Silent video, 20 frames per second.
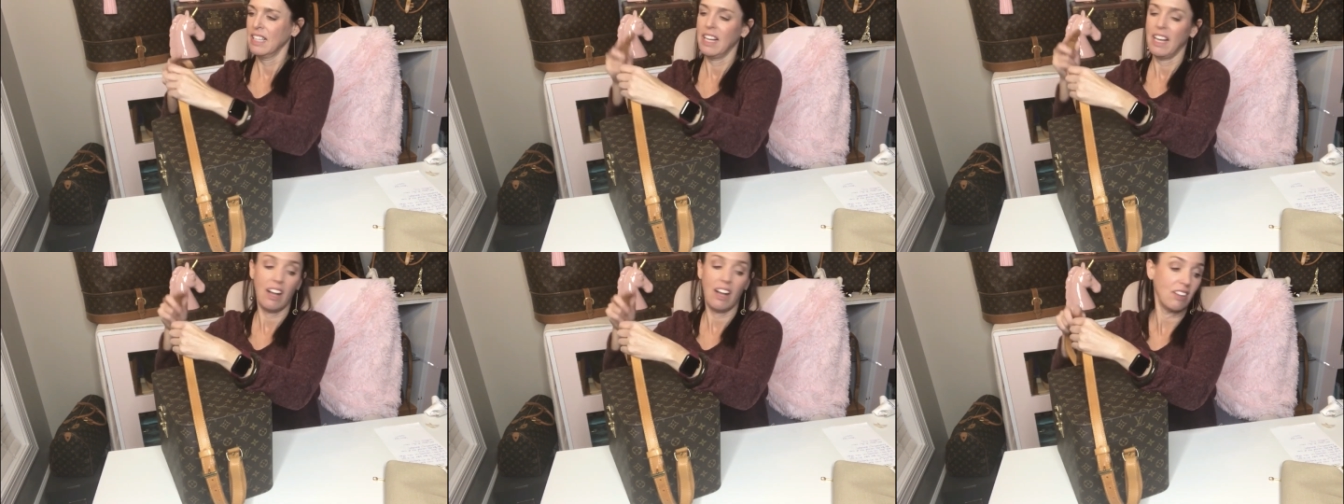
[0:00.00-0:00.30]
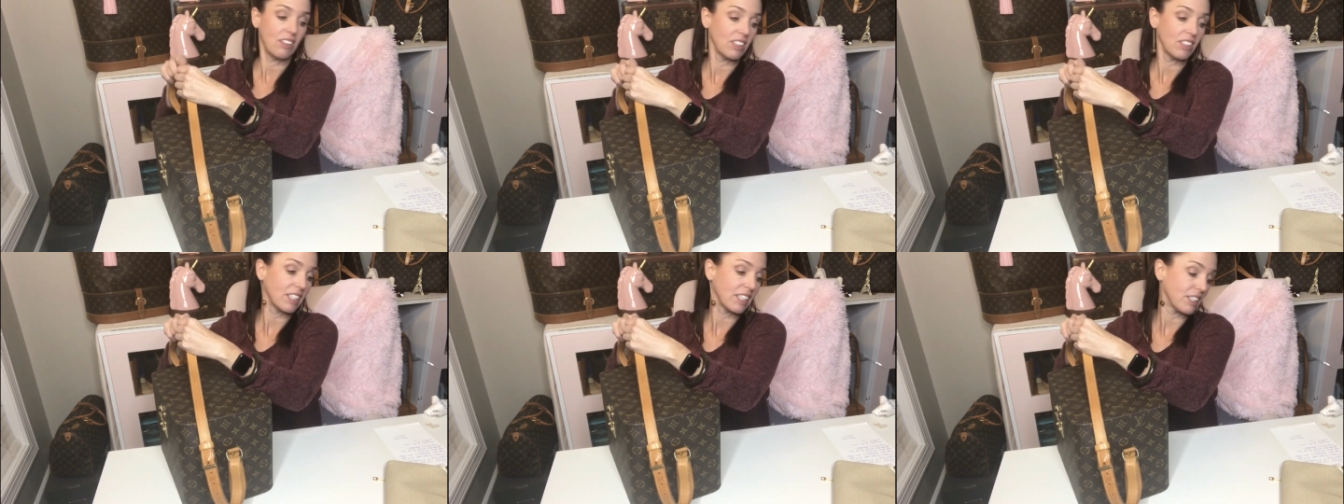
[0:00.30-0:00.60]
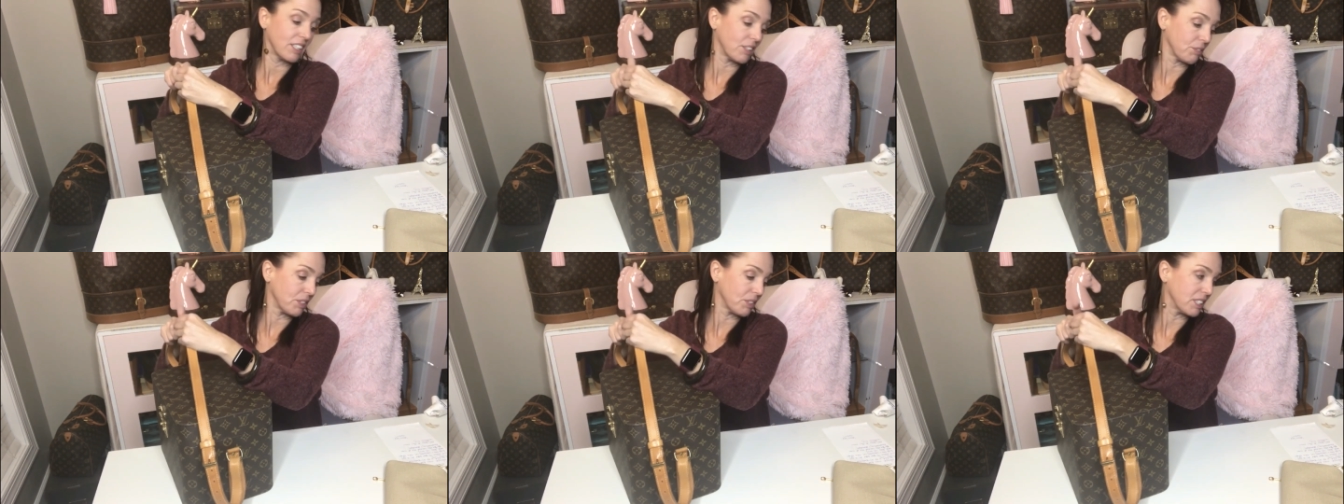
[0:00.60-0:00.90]
I'll look at
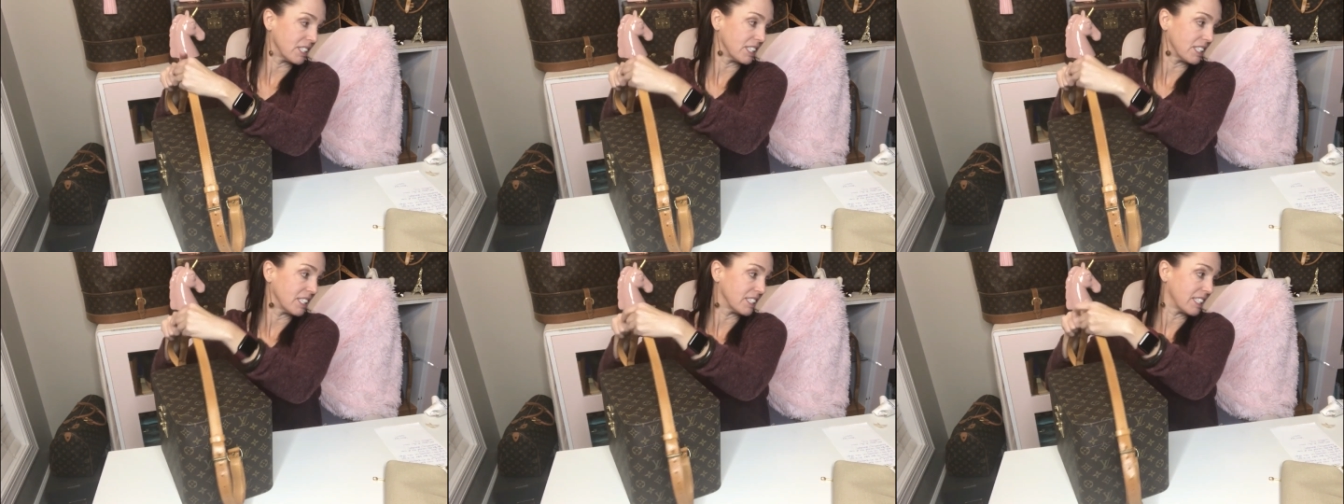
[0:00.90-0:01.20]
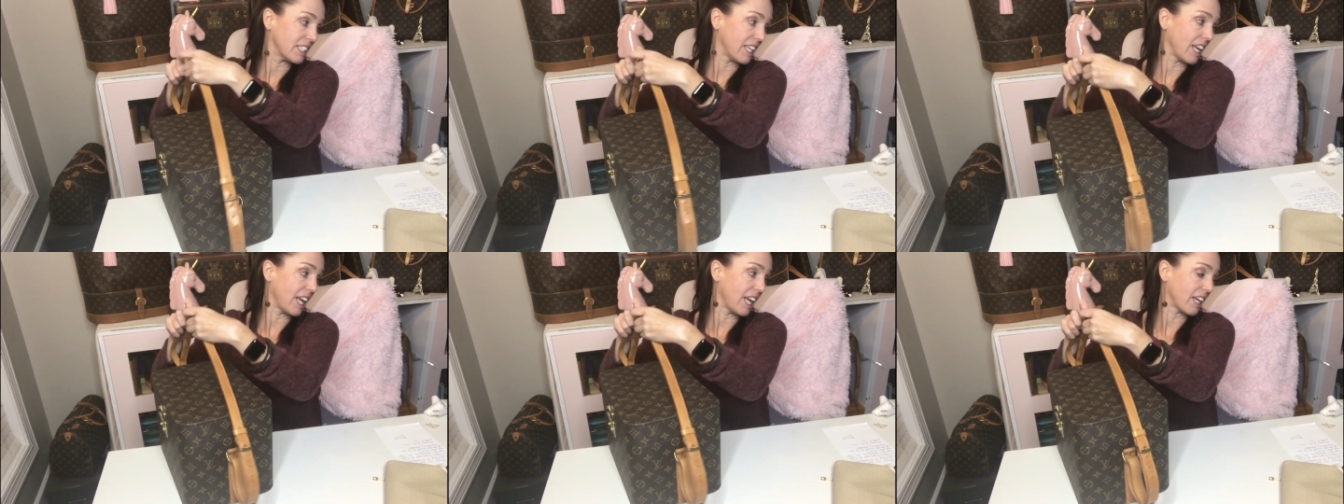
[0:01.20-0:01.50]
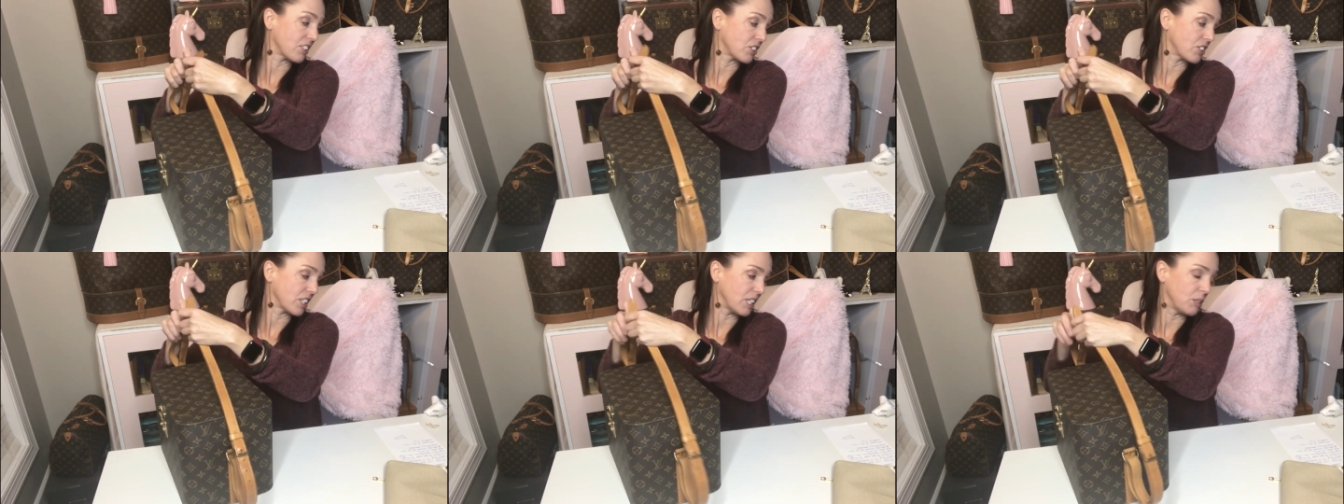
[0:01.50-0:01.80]
the receipts. They
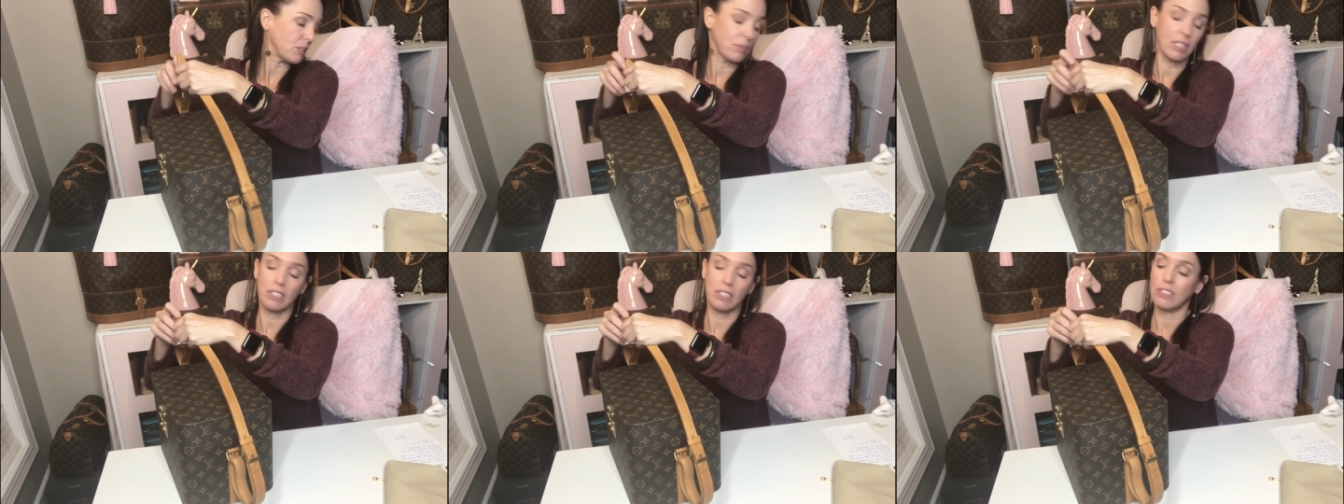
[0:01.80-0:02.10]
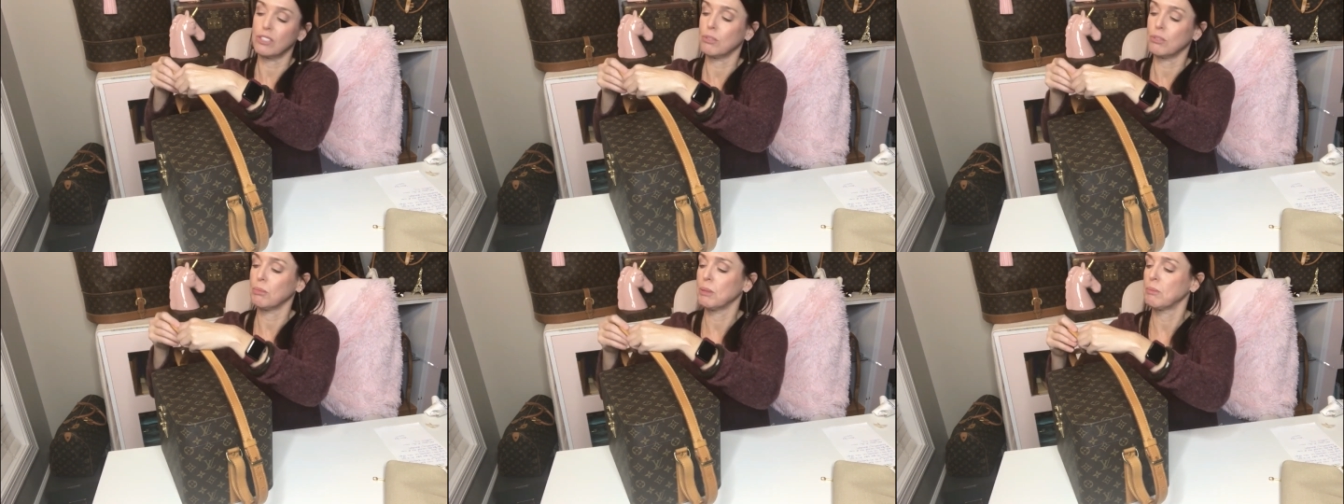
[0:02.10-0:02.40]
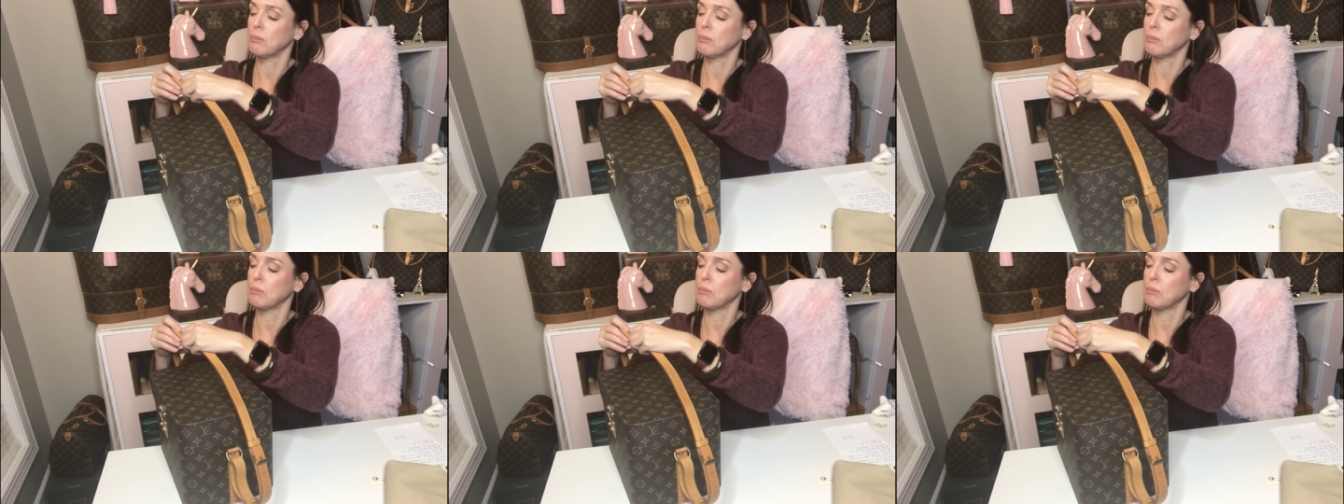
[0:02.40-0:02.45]
actually emailed it to me,